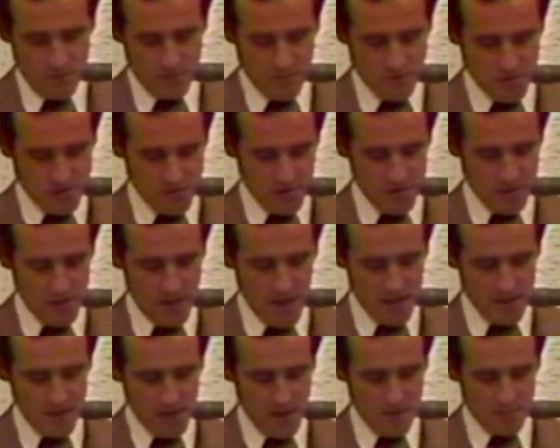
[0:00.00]
which did
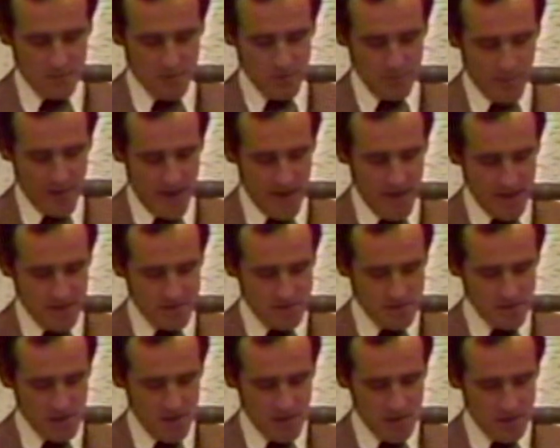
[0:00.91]
not come to
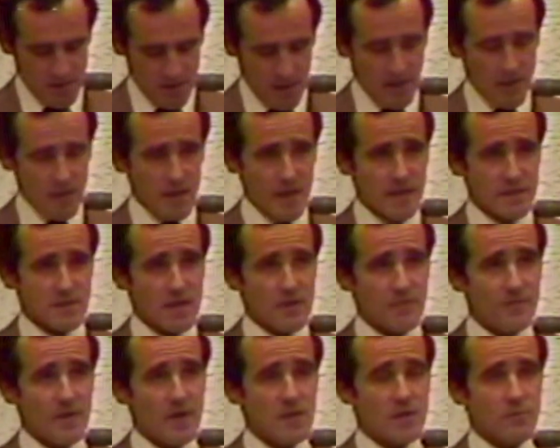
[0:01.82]
pass. Nonetheless,
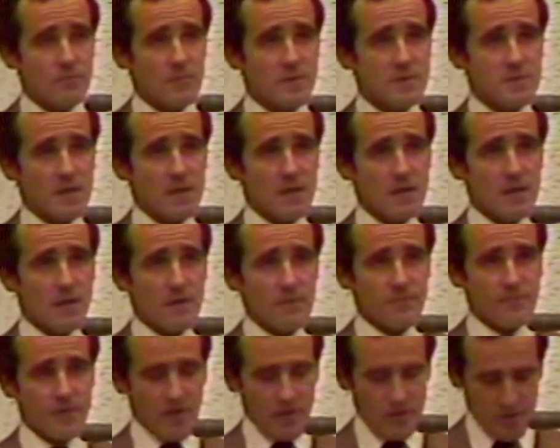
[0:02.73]
I felt it was
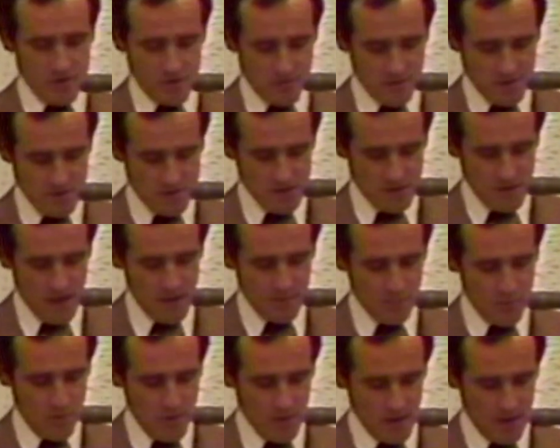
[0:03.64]
a fair increase at
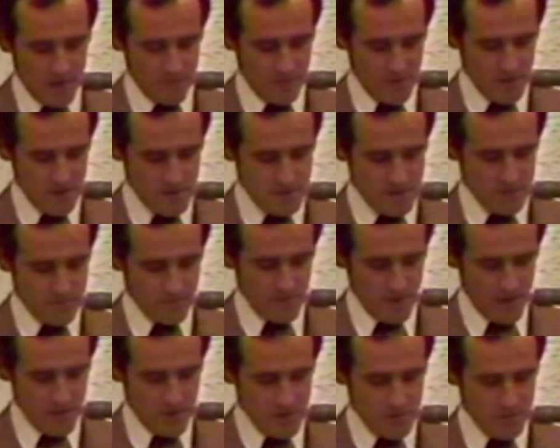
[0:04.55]
that point. I feel it's a
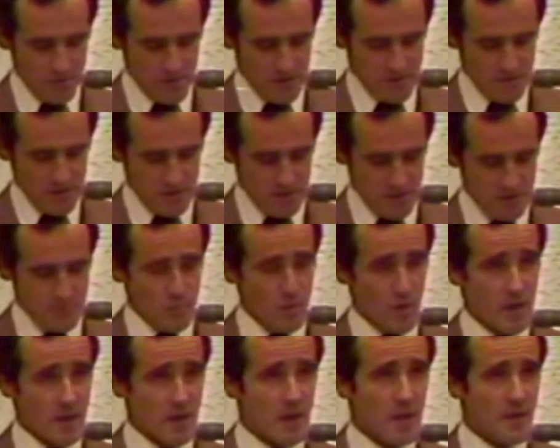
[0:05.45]
fair increase at this
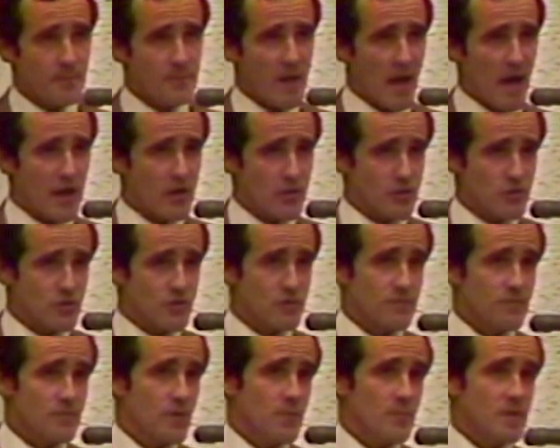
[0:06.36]
point. I'd urge
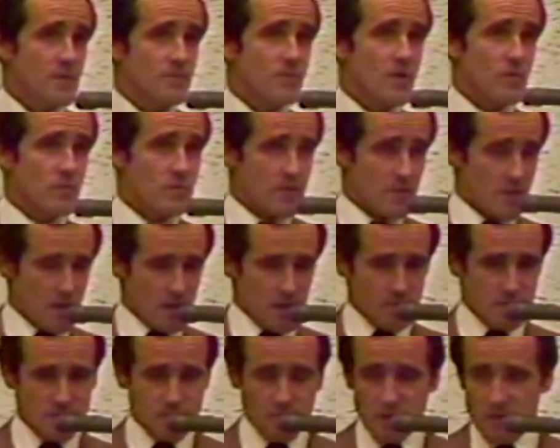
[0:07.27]
your affirmative vote.
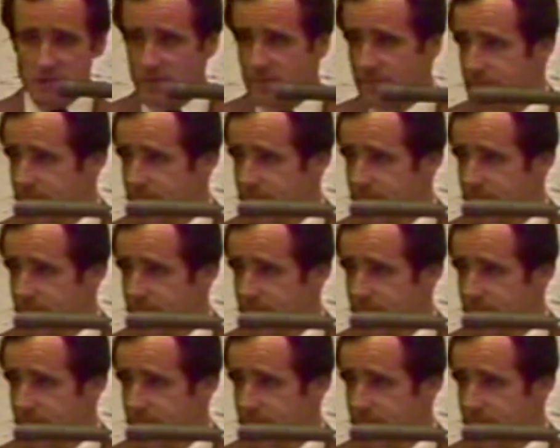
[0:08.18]
Thank you, Mr. President.